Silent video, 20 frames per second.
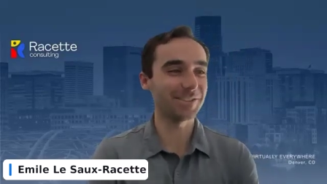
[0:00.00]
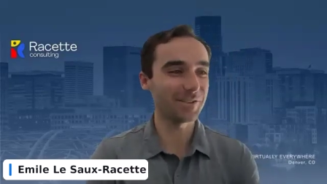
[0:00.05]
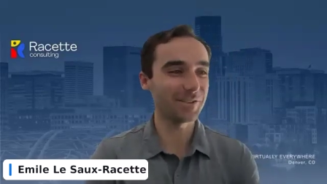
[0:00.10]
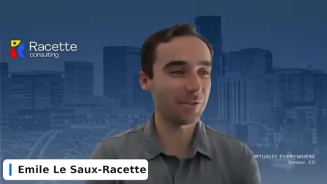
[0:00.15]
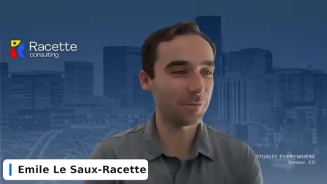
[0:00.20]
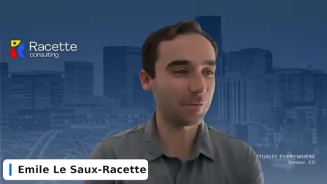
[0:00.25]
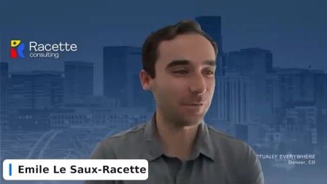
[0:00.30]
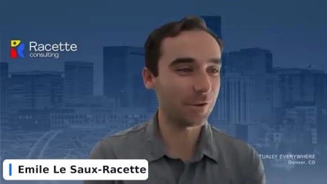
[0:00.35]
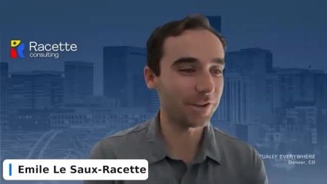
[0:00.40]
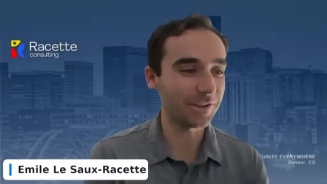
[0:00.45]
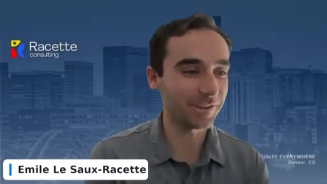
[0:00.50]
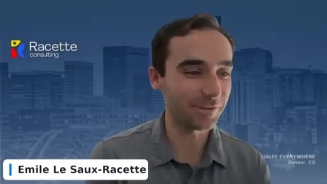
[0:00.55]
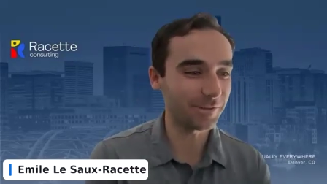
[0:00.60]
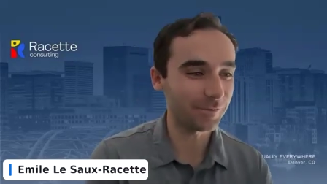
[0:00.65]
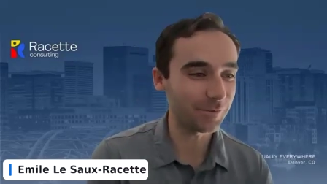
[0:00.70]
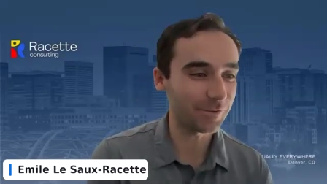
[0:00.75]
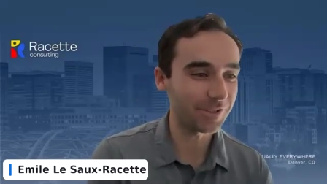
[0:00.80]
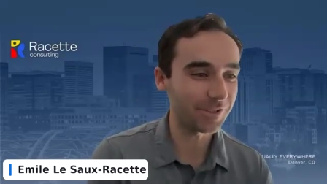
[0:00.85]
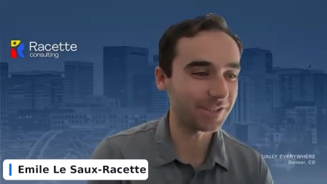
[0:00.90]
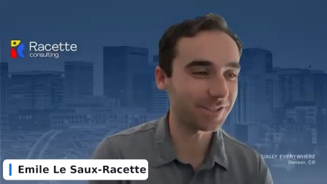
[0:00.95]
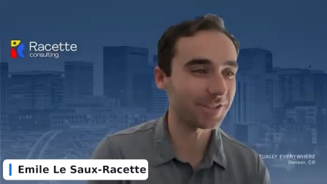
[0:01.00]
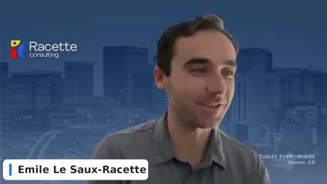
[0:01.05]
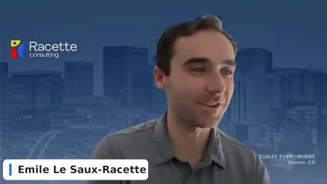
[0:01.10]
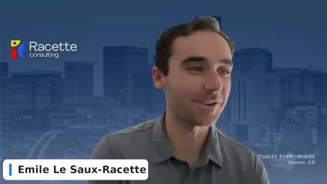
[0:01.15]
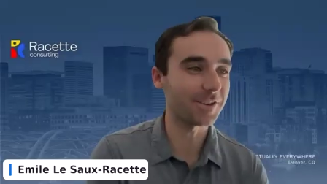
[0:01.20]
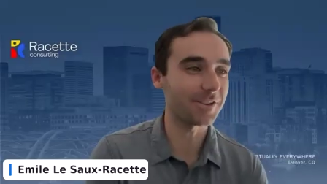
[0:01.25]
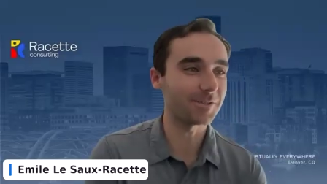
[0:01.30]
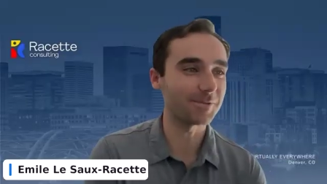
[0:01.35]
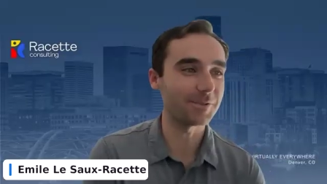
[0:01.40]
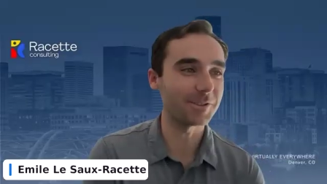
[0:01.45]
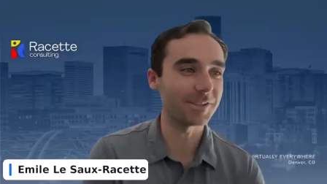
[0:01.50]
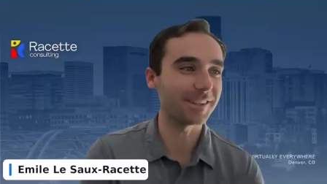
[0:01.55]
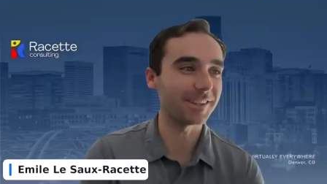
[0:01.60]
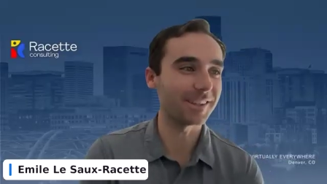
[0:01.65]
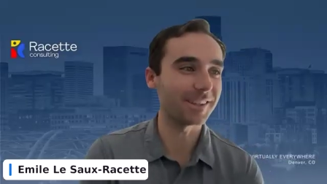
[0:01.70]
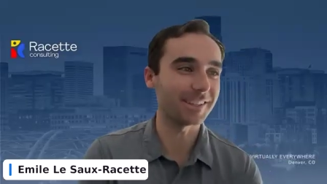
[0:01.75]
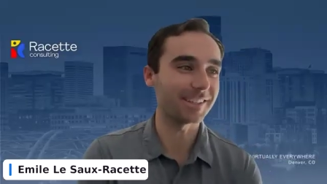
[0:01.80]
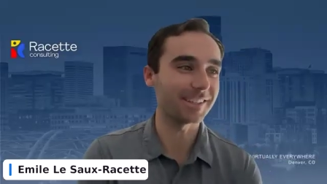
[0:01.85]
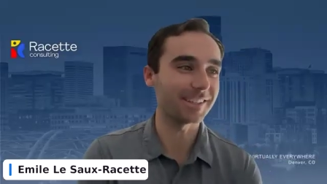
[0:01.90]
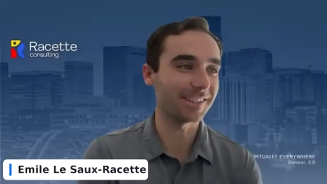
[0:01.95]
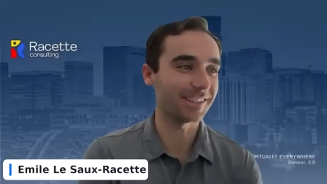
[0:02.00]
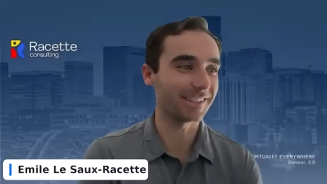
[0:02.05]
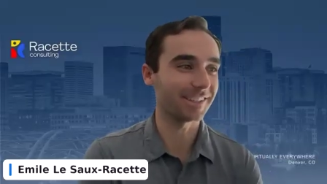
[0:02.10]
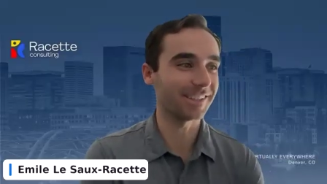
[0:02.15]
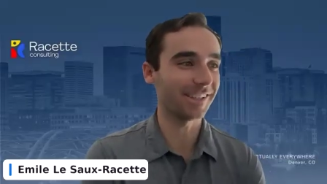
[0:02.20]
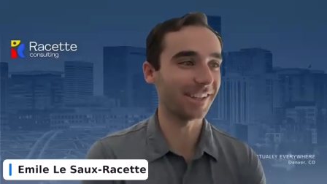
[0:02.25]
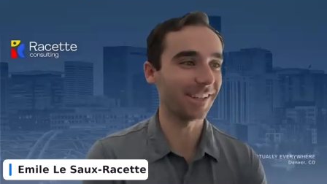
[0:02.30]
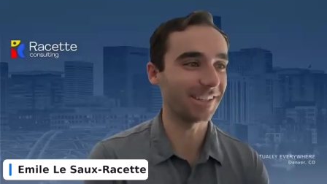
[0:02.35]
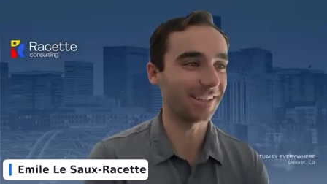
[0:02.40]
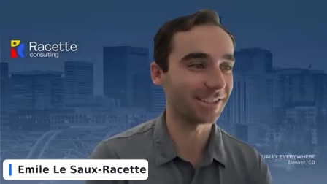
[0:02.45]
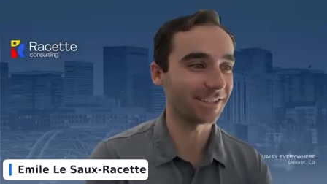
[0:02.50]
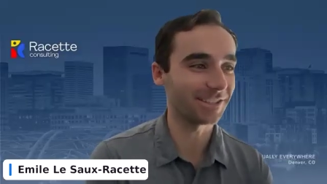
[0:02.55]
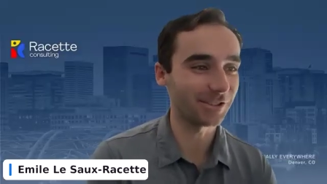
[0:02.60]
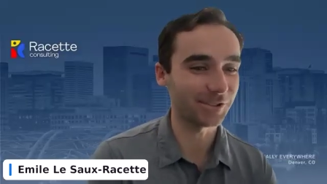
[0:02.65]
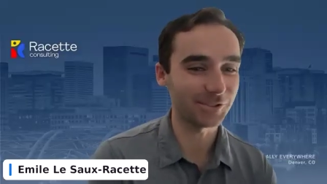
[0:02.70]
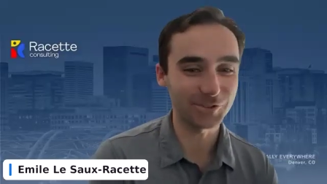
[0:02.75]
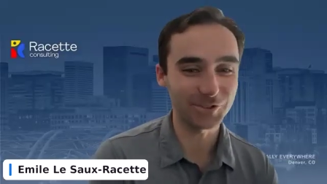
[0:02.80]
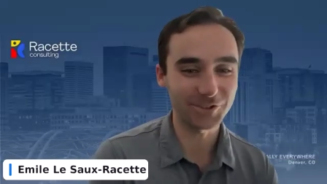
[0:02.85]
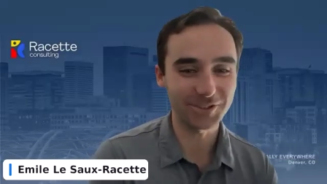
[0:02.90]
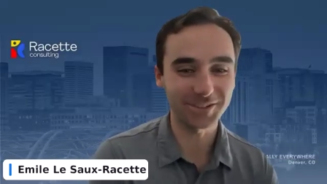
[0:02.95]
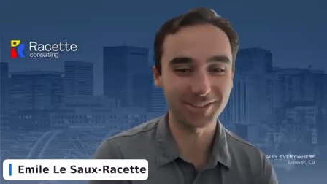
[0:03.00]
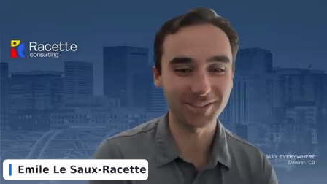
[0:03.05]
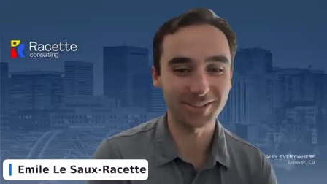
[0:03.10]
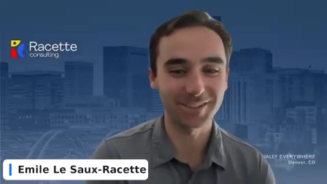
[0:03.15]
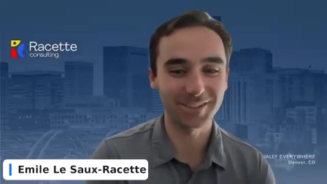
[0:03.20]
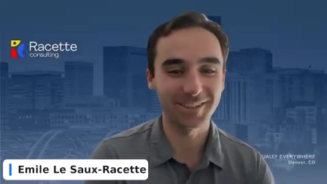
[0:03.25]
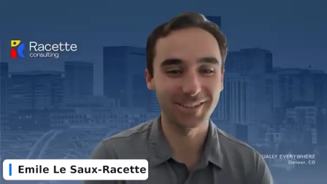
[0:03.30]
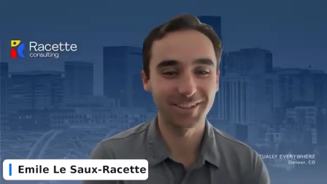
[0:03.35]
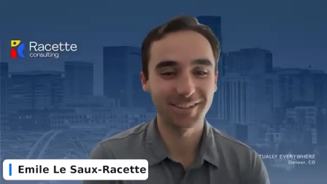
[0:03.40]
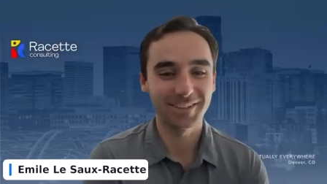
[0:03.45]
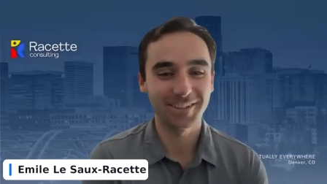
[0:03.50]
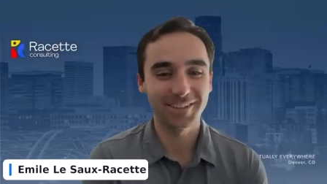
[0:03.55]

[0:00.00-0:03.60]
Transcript: There's no fun if we start with the end solution.